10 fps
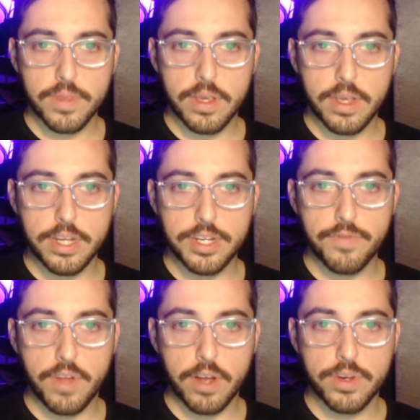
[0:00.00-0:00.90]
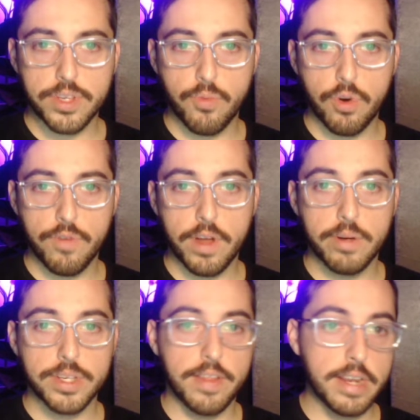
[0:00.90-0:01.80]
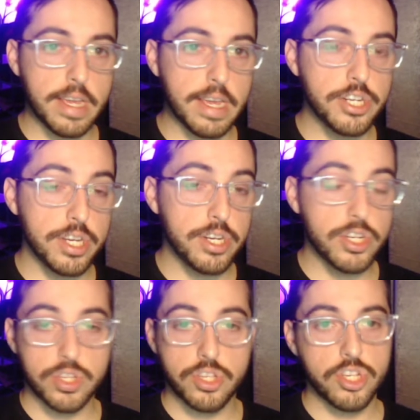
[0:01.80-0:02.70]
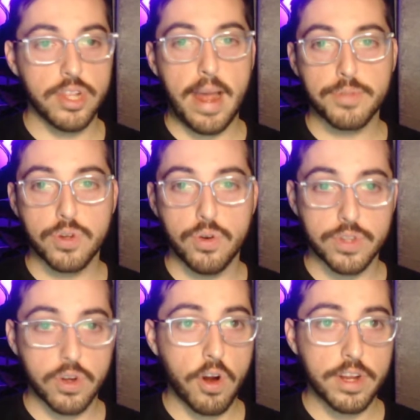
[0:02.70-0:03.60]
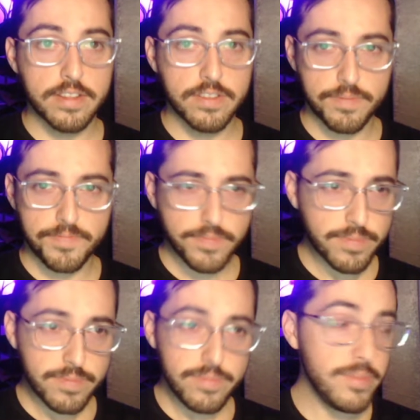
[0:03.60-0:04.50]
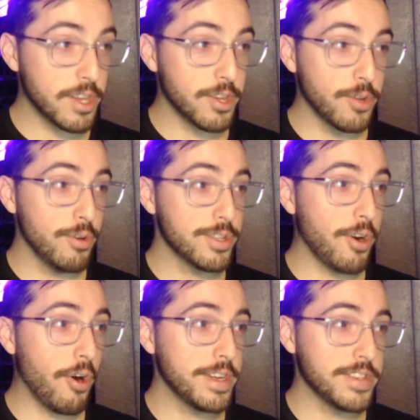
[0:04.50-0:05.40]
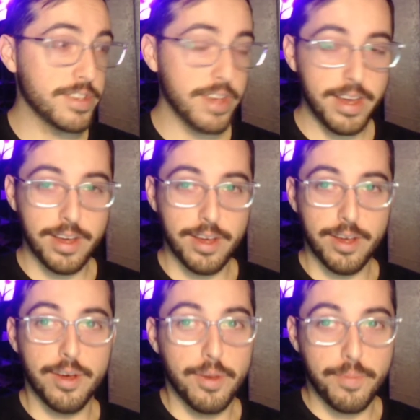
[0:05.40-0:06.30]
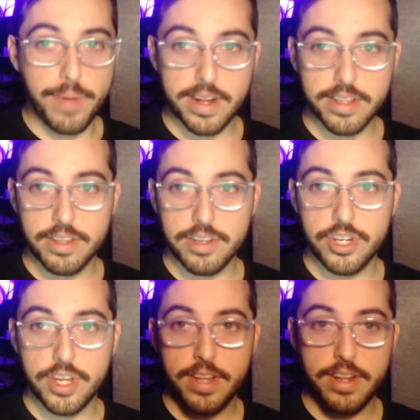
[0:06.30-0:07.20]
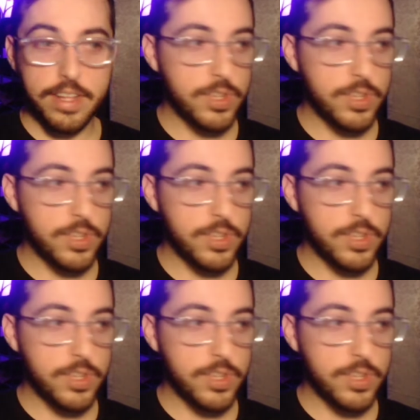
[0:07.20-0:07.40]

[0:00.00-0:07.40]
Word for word: FlyQuest, Immortal FlyQuest, and then EG just slapped Golden Guardians. Golden Guardians picked Jhin into